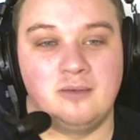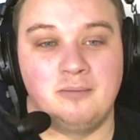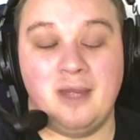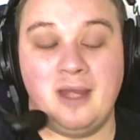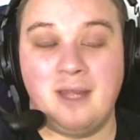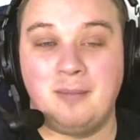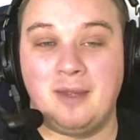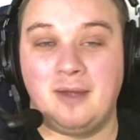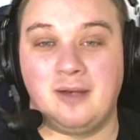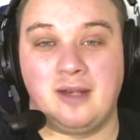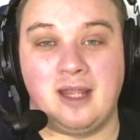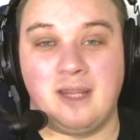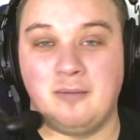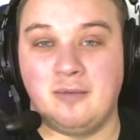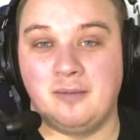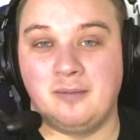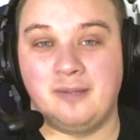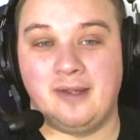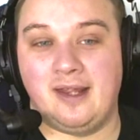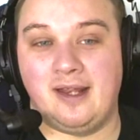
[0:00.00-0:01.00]
Batman came
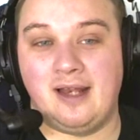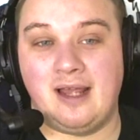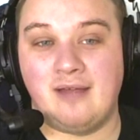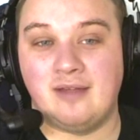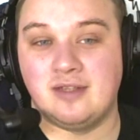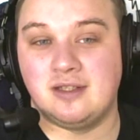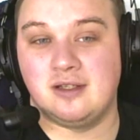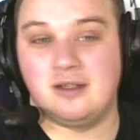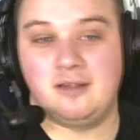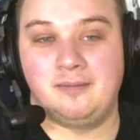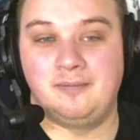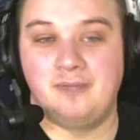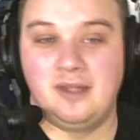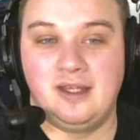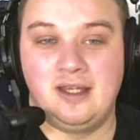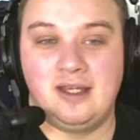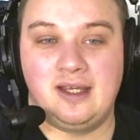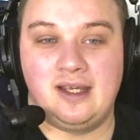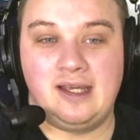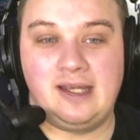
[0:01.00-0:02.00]
up, and Avatar,
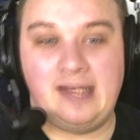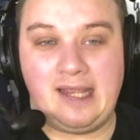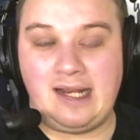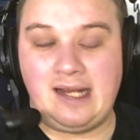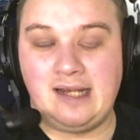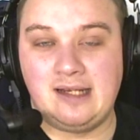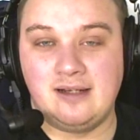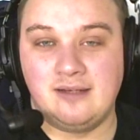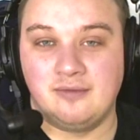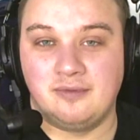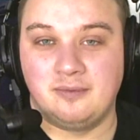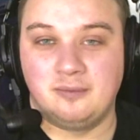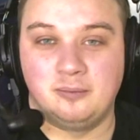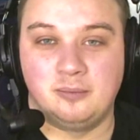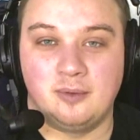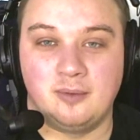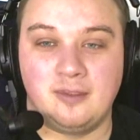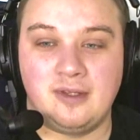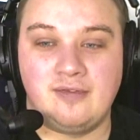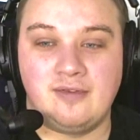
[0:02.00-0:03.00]
and Alien and
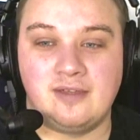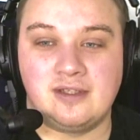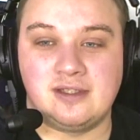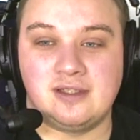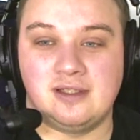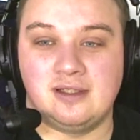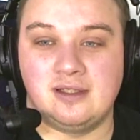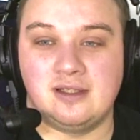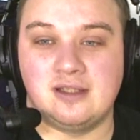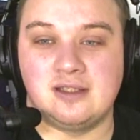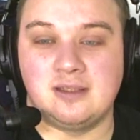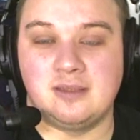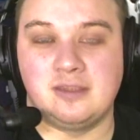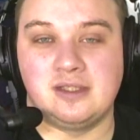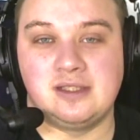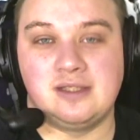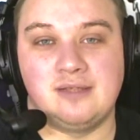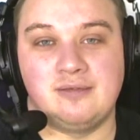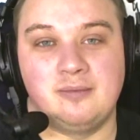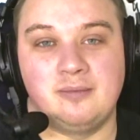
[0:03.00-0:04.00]
Prometheus, and some of the
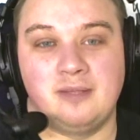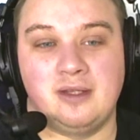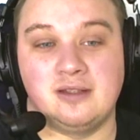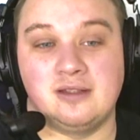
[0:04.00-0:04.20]
stuff from that.